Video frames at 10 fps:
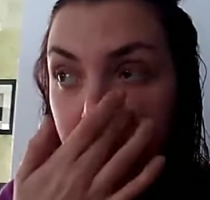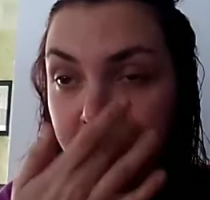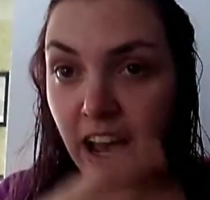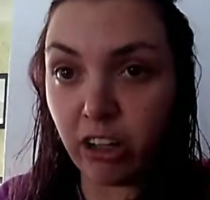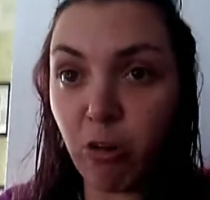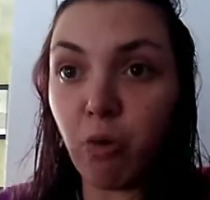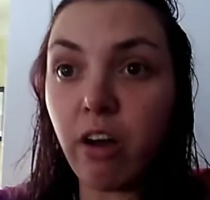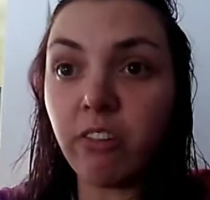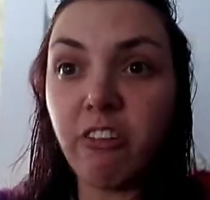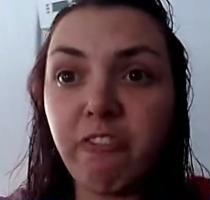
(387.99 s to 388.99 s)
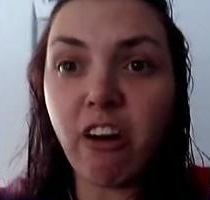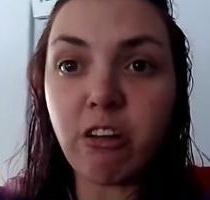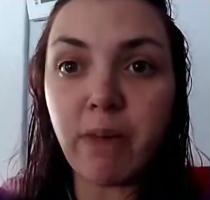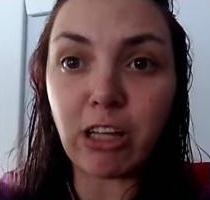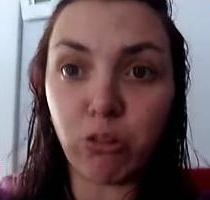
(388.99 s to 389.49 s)
Now, you're welcome to
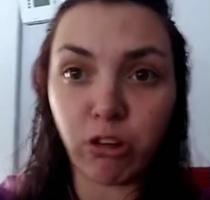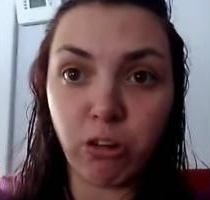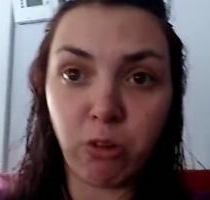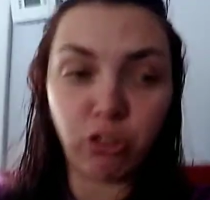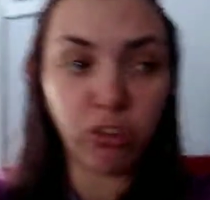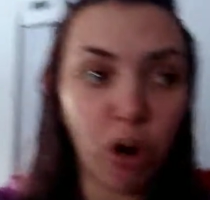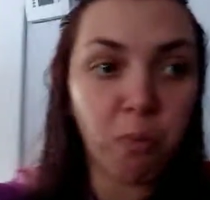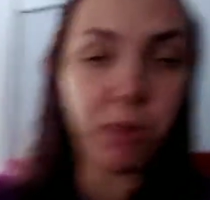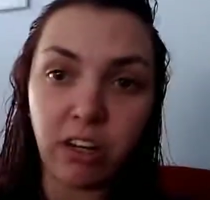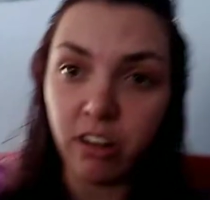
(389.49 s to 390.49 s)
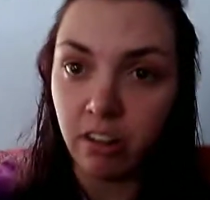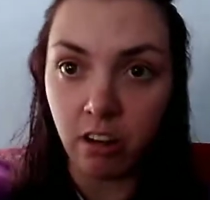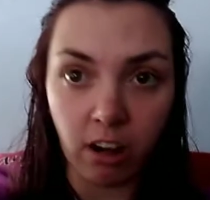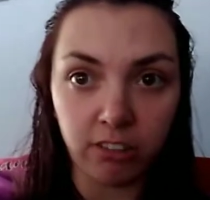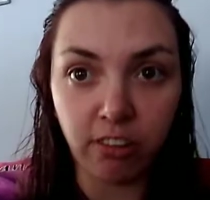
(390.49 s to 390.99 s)
follow my Twitter, which is open
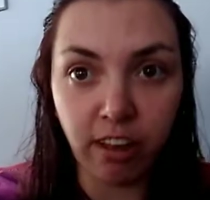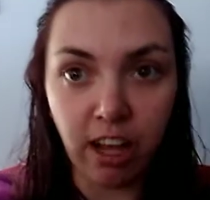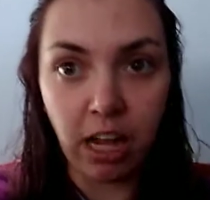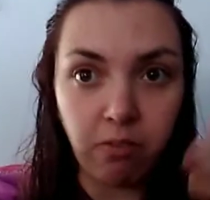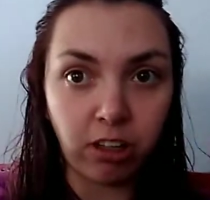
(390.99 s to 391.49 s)
all the time.